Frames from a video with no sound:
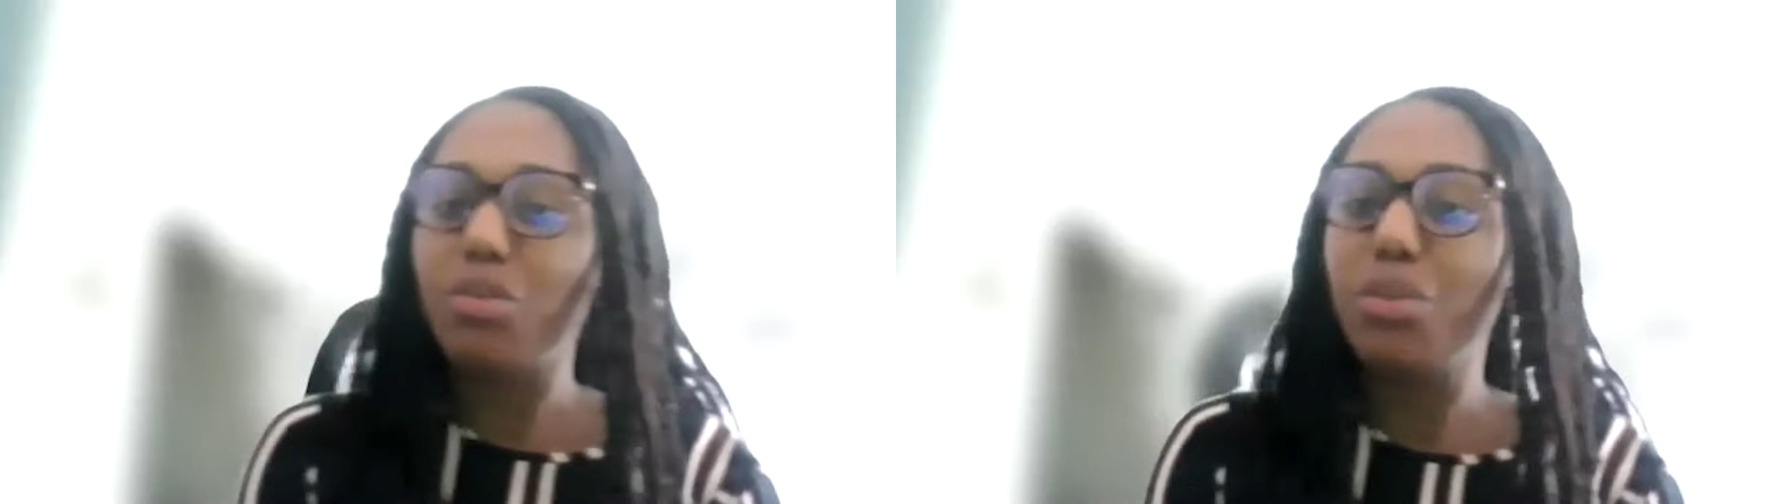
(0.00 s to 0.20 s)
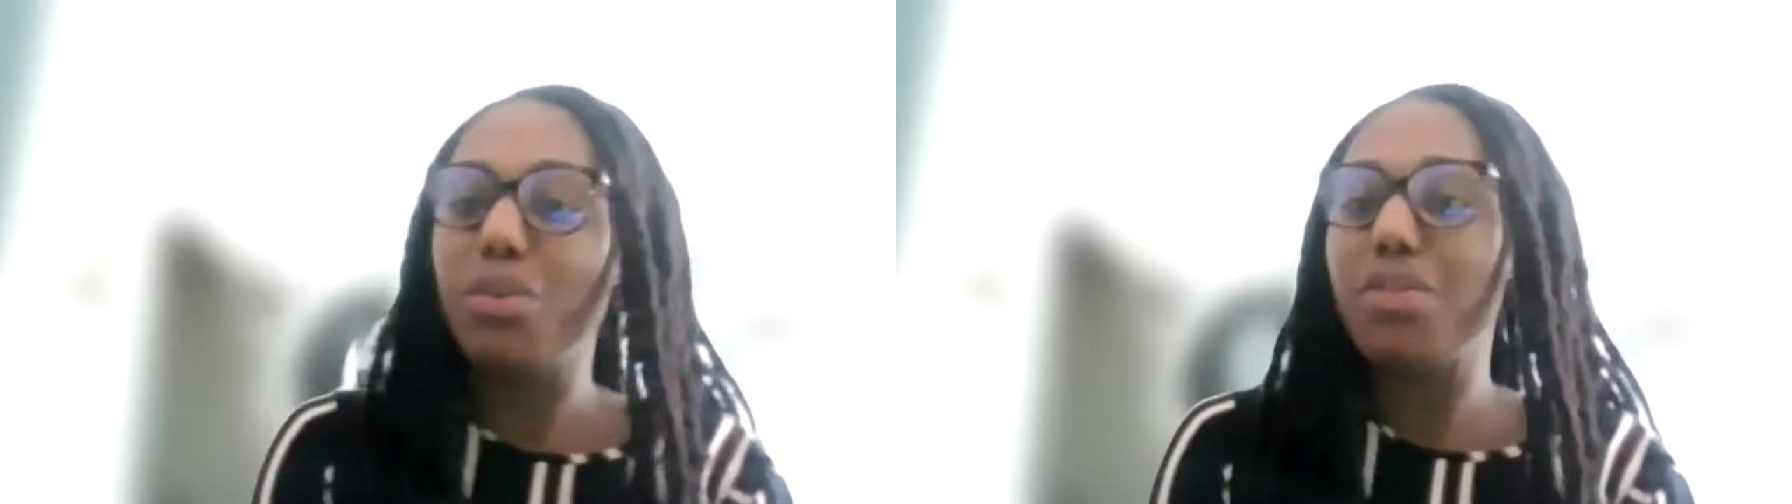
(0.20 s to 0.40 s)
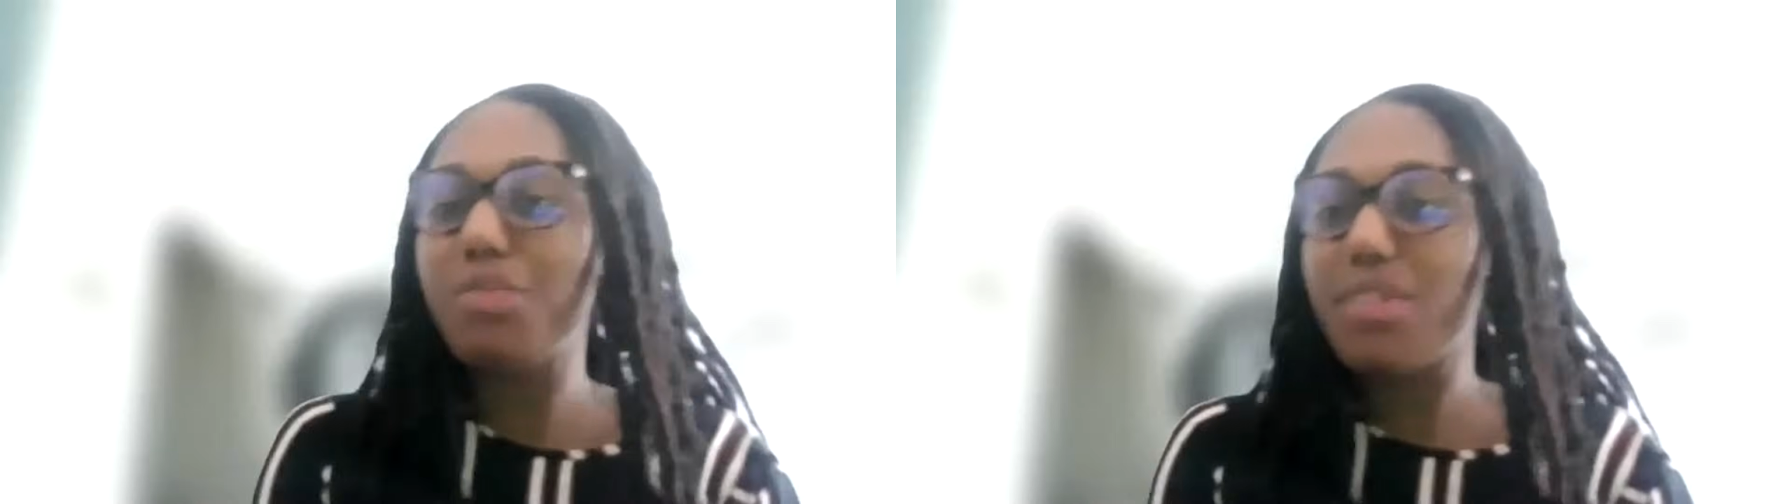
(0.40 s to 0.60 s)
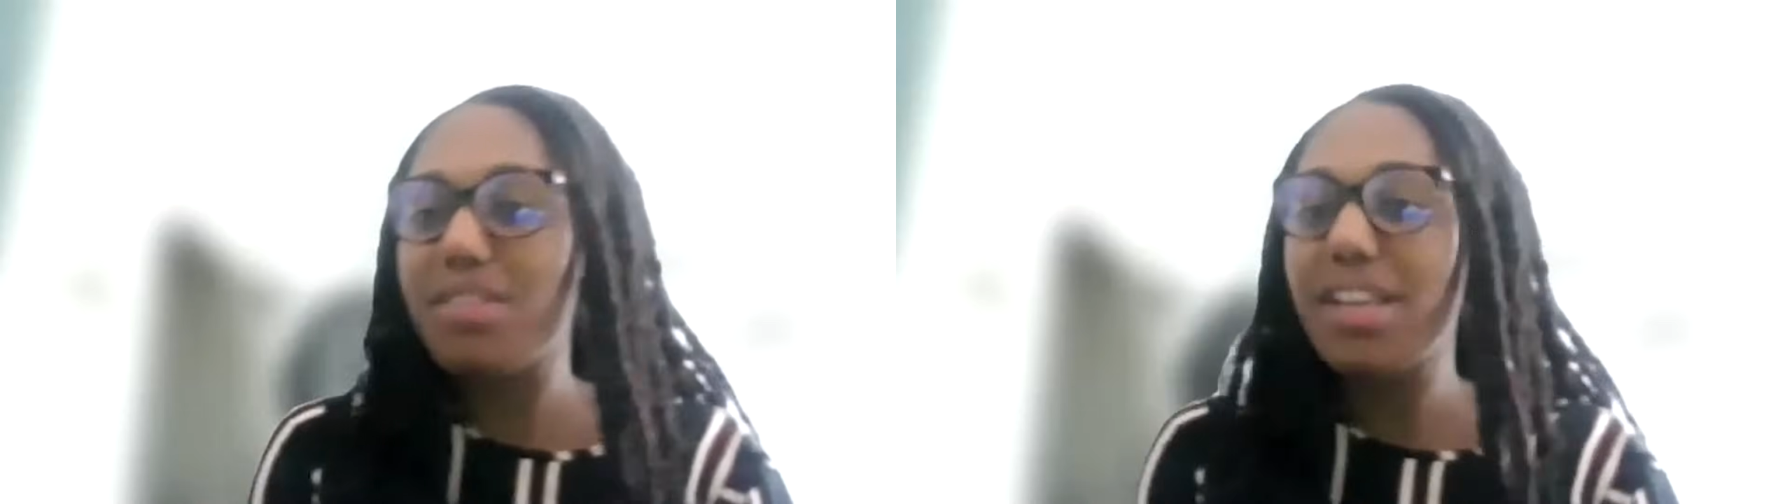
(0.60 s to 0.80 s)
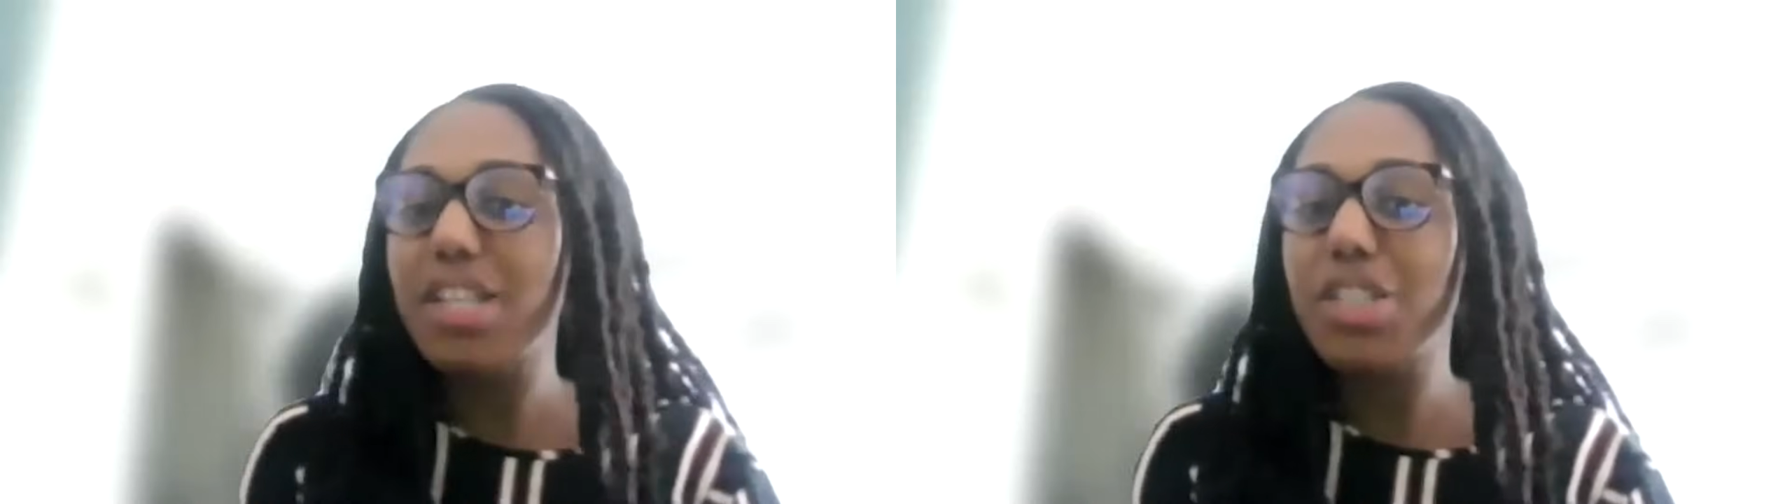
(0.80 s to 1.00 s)
talks and
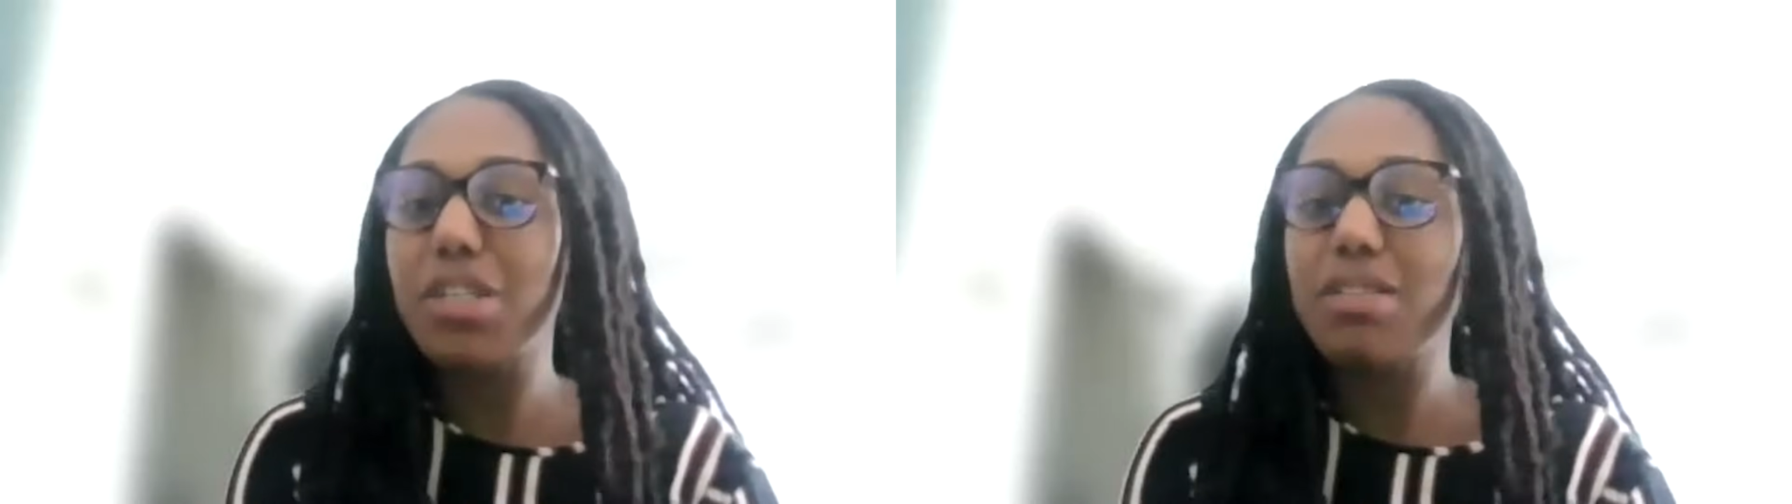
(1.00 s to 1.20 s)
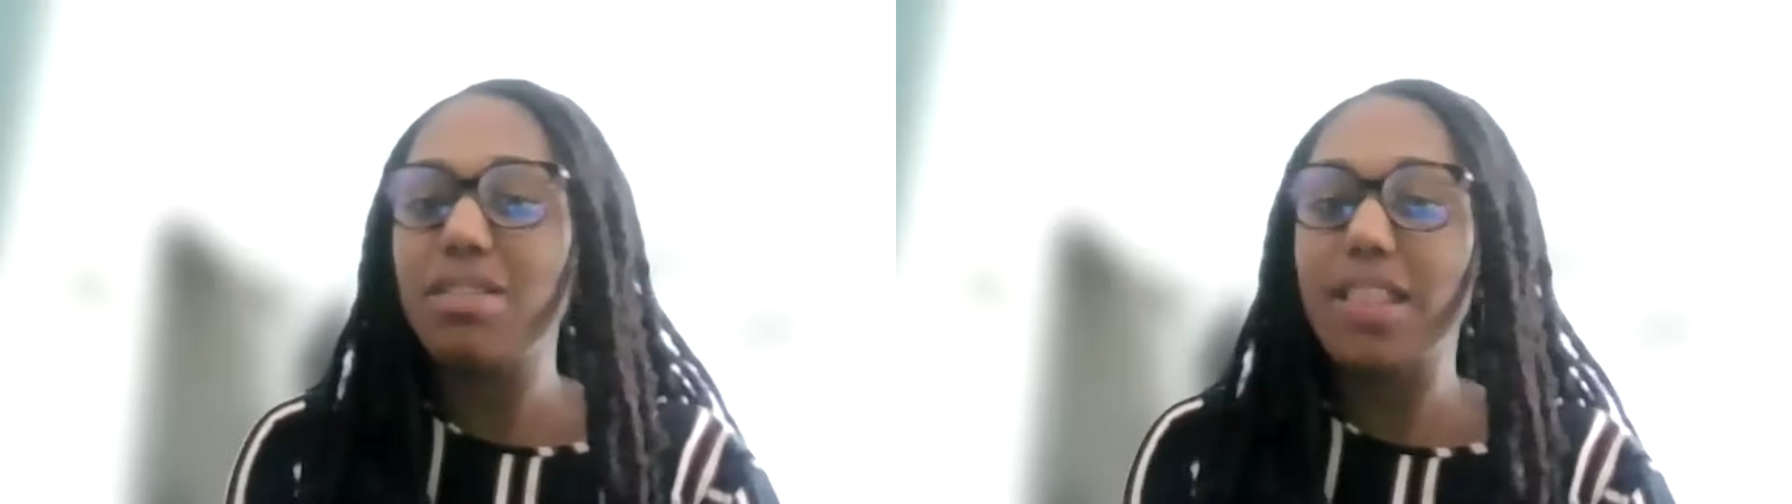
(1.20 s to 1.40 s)
presentations,